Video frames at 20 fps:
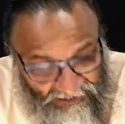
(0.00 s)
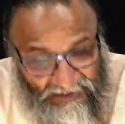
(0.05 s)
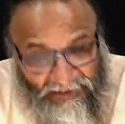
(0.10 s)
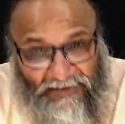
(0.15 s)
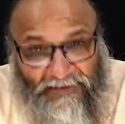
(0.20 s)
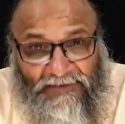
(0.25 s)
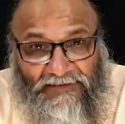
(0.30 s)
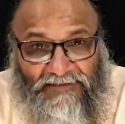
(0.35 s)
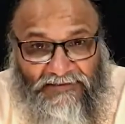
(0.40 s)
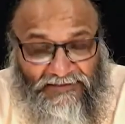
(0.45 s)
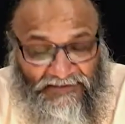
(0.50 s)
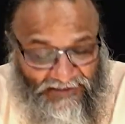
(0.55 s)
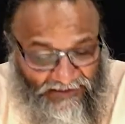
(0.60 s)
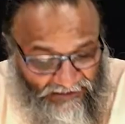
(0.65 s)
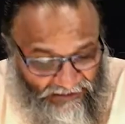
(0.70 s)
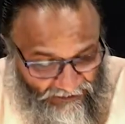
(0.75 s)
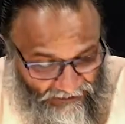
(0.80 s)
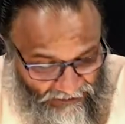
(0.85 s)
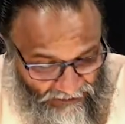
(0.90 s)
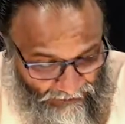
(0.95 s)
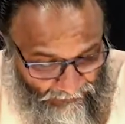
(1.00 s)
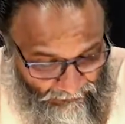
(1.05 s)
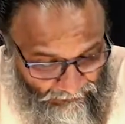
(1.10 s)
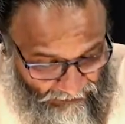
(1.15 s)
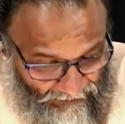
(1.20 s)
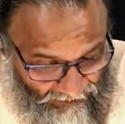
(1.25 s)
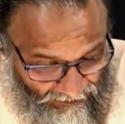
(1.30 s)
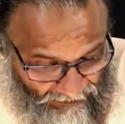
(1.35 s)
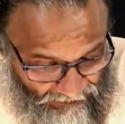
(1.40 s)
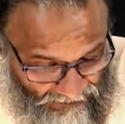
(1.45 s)
seed state
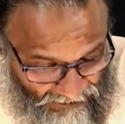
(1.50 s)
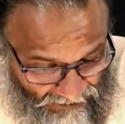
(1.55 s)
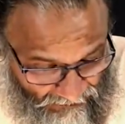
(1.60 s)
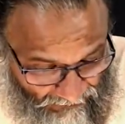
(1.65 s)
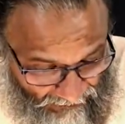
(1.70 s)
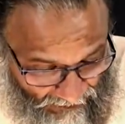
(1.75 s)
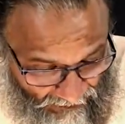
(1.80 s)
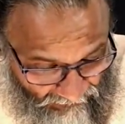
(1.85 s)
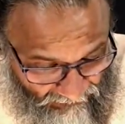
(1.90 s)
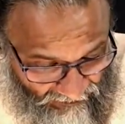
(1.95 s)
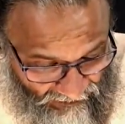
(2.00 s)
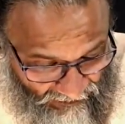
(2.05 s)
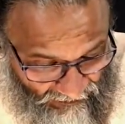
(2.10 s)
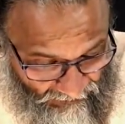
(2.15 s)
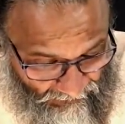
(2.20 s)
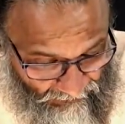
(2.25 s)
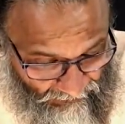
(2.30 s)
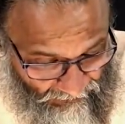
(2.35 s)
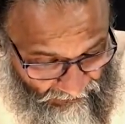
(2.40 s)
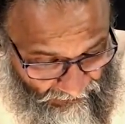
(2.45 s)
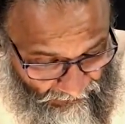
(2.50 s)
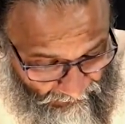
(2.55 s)
bija bhavana